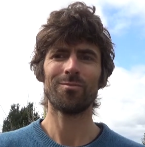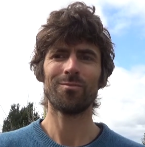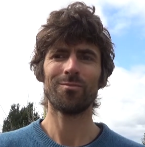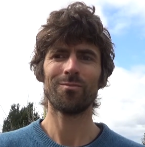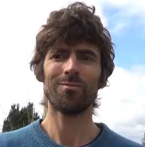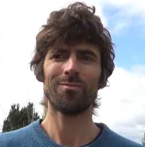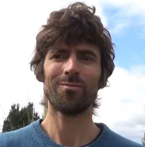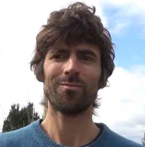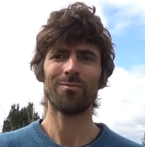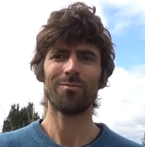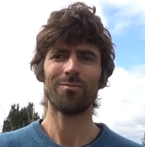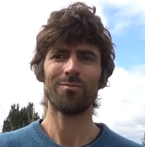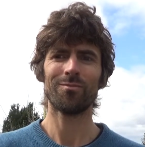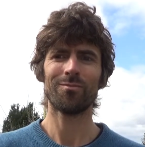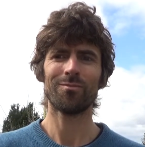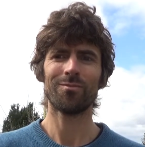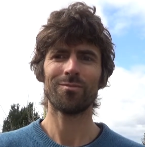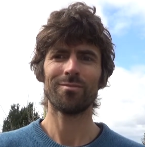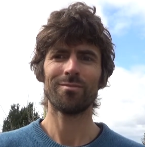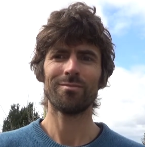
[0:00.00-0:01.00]

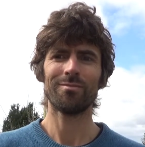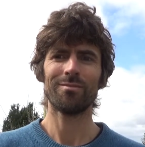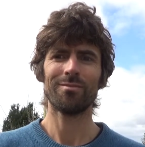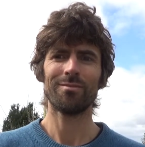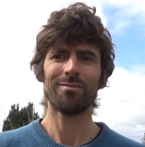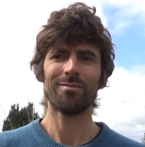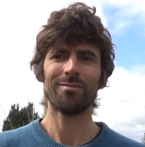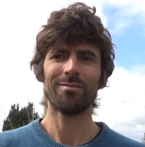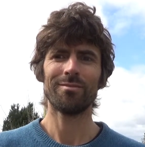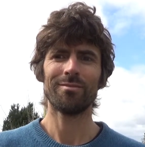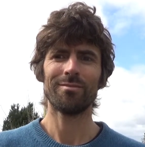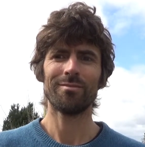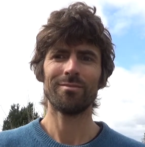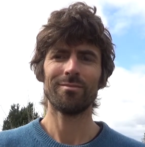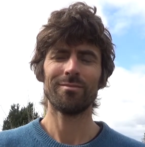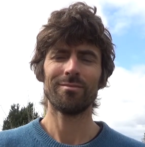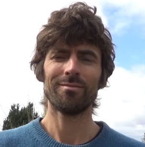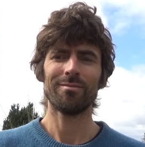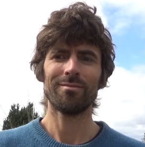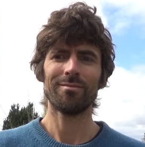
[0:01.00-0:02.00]

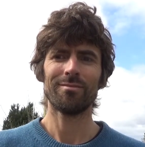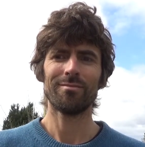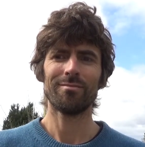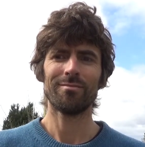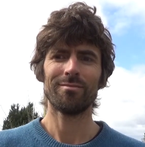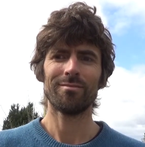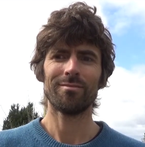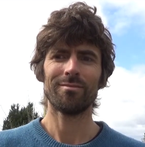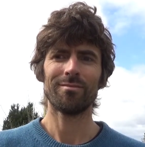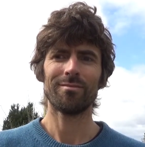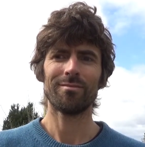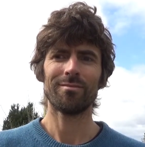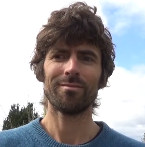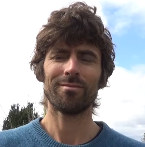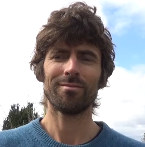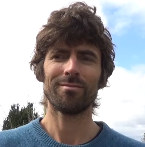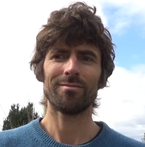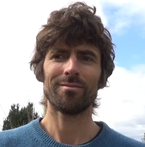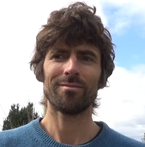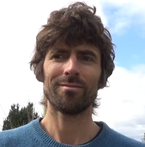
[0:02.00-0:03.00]

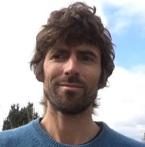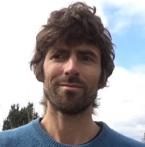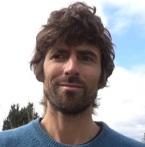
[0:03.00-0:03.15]
No one is speaking in this clip.